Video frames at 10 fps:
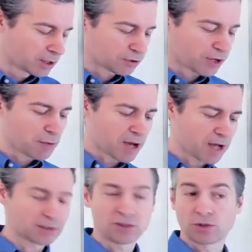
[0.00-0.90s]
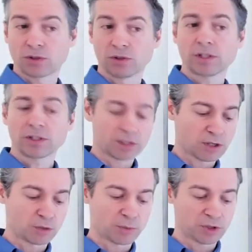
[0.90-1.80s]
Gray boxes, you can look at the
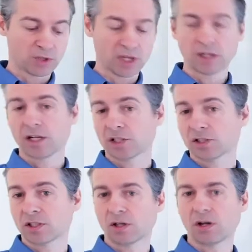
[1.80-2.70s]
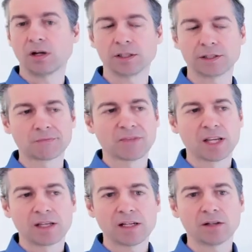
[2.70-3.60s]
code, but you cannot actually call it.
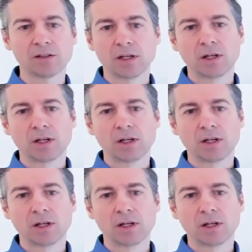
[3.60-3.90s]
Now,